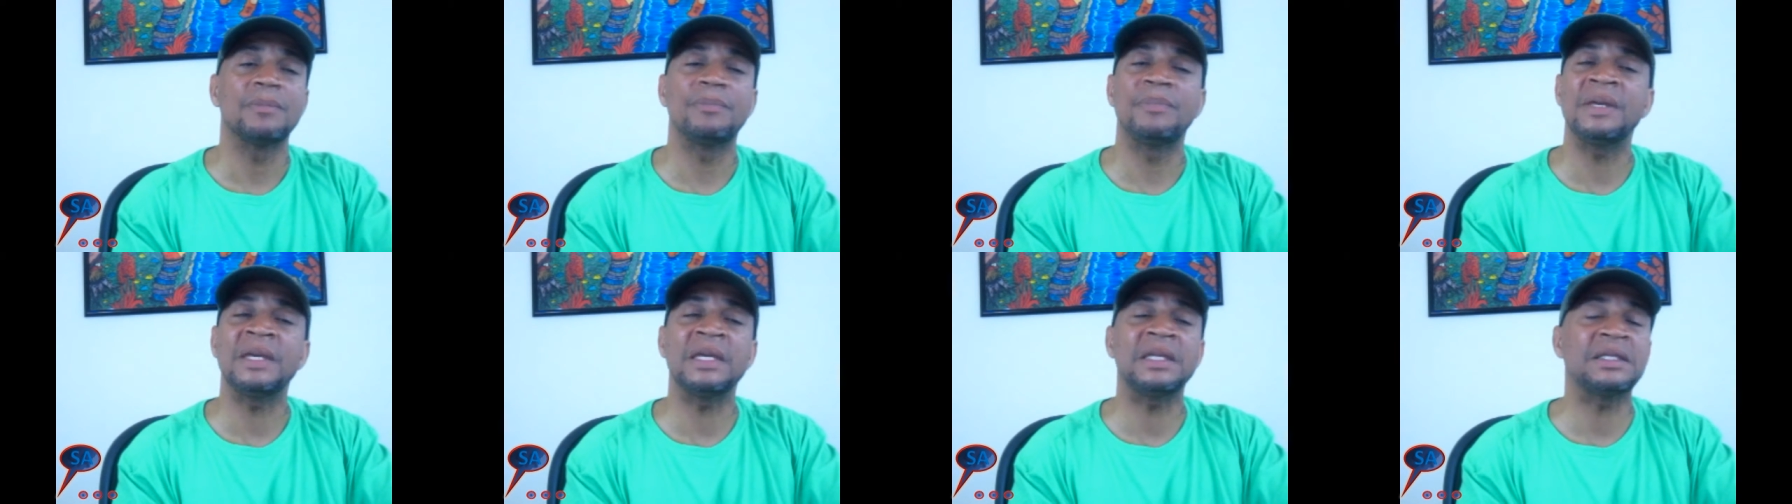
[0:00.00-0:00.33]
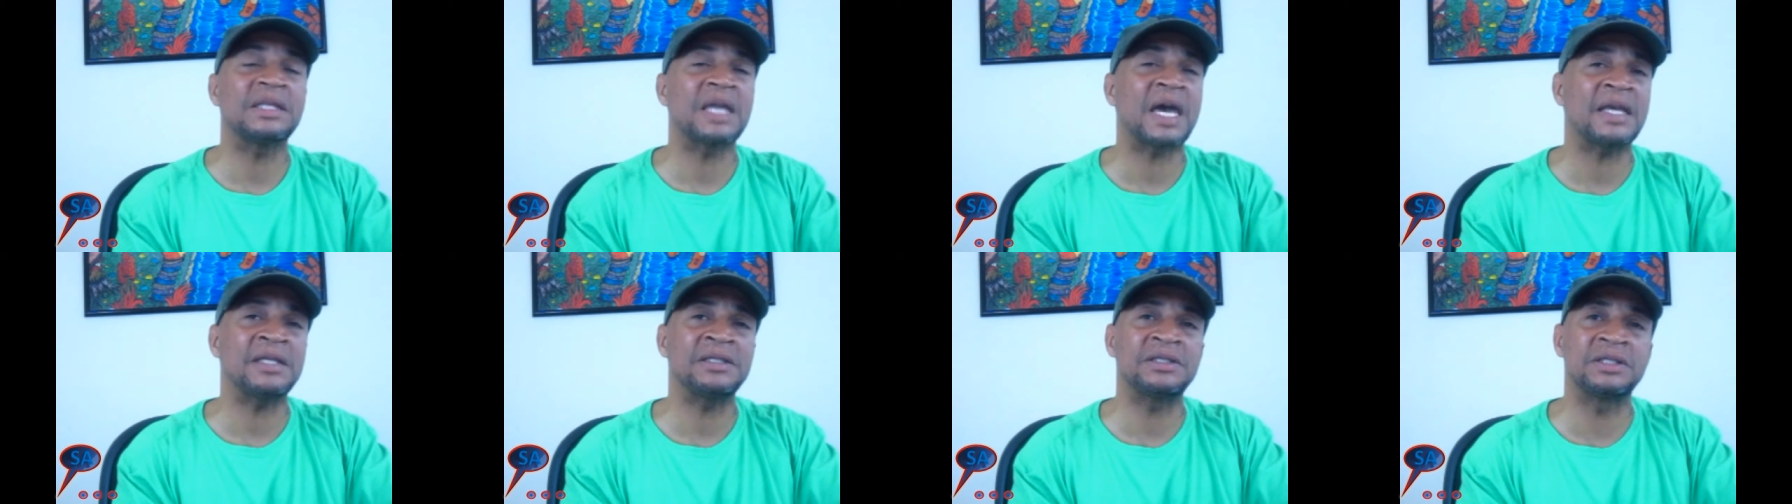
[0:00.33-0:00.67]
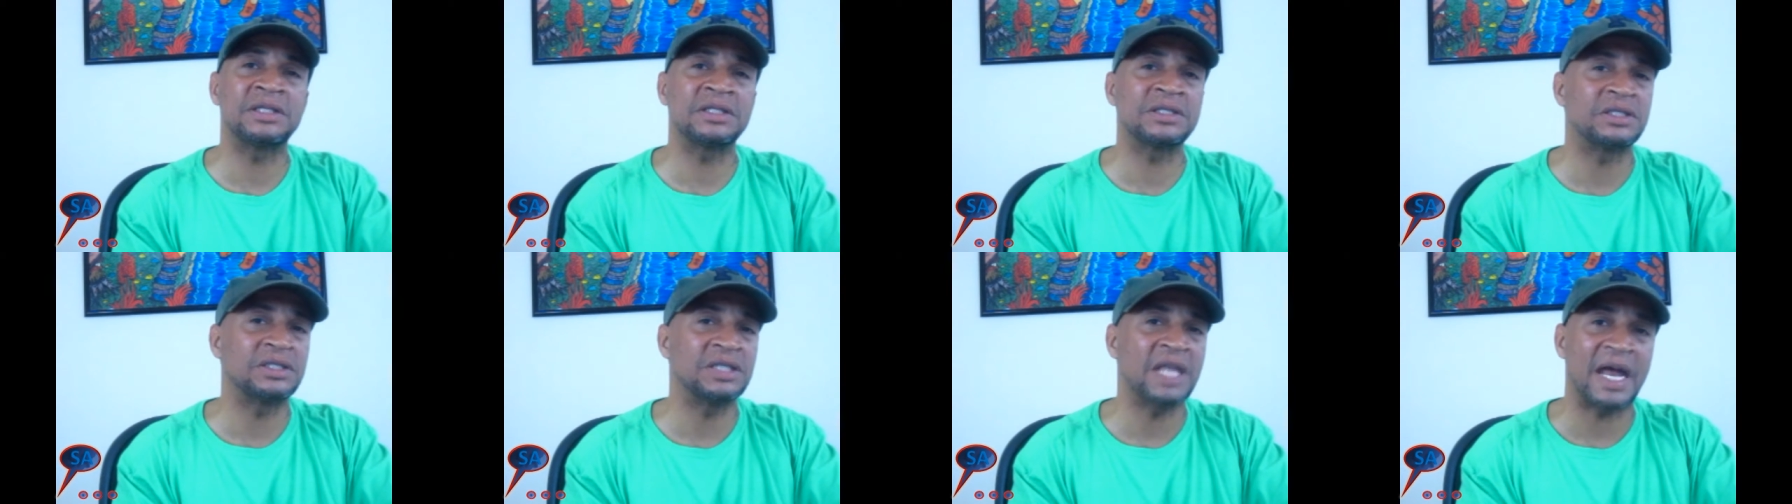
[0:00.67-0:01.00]
Being nice
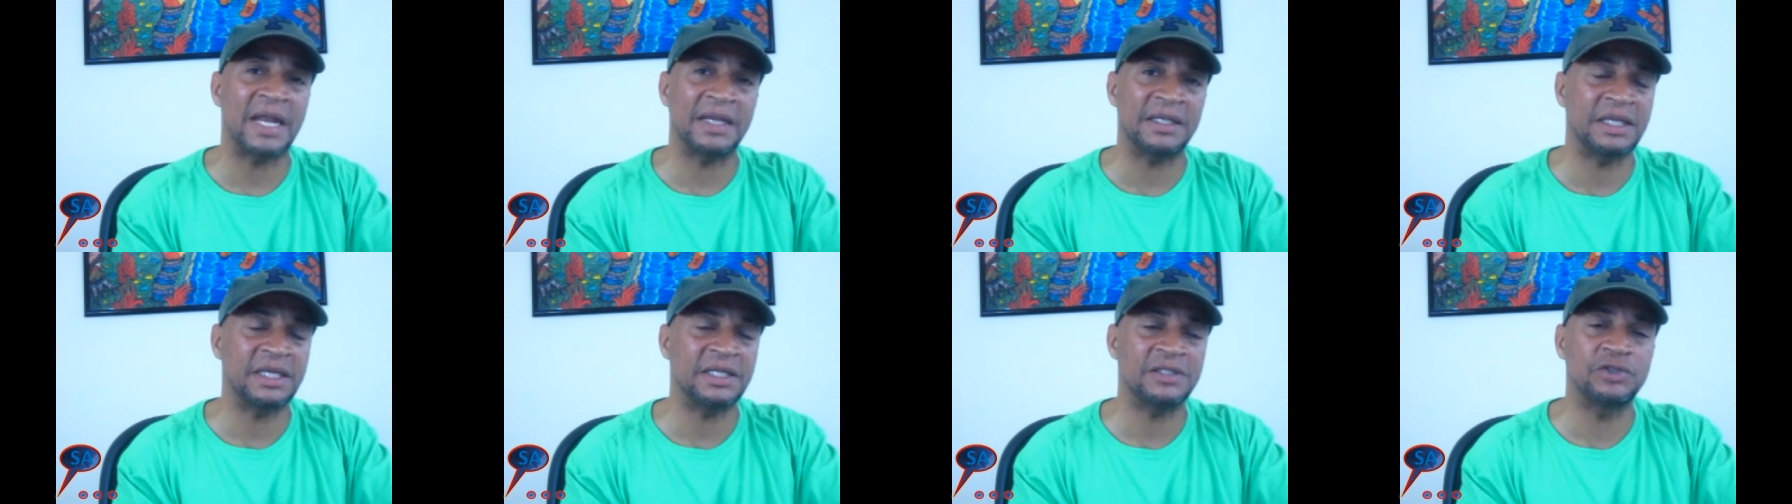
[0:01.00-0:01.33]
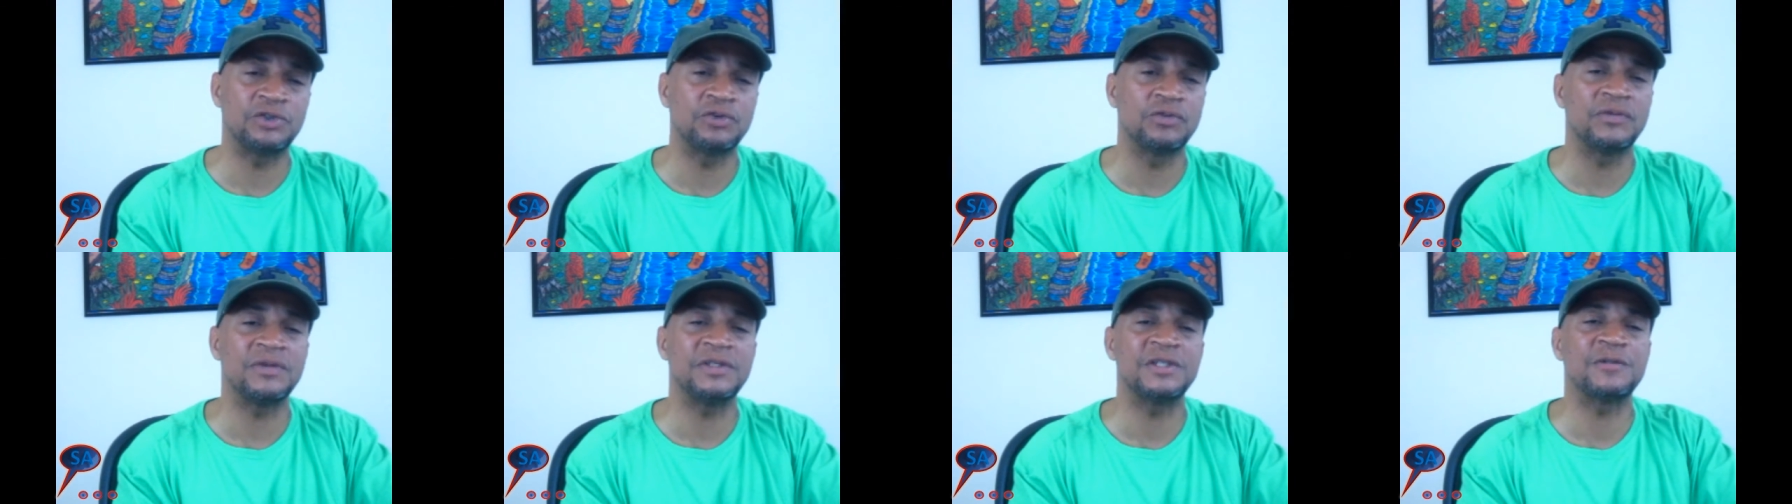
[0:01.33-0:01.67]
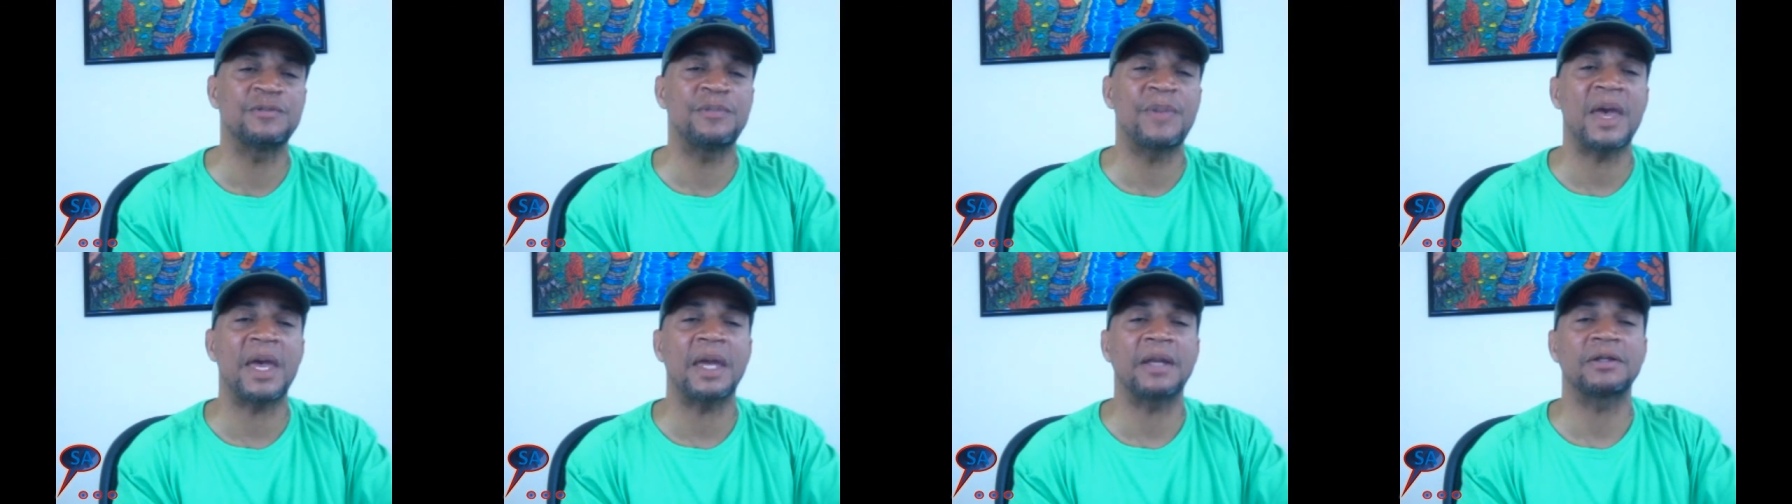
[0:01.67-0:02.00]
does not get you
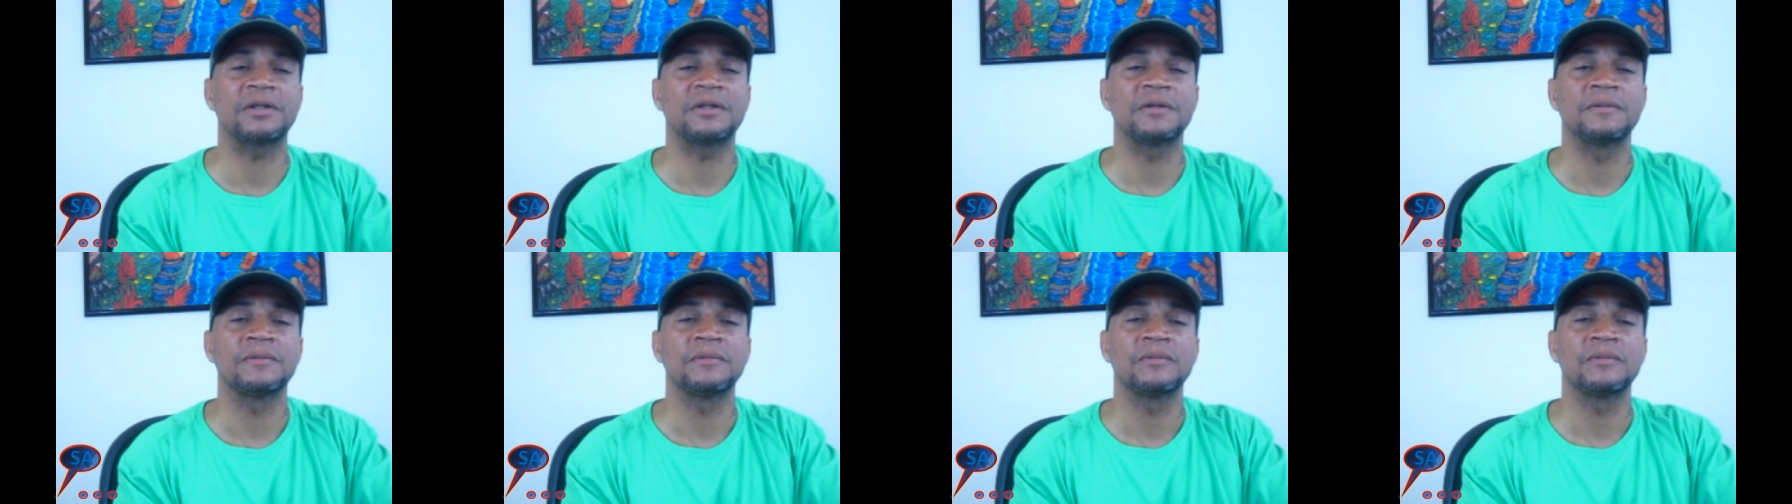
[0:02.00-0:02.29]
respect.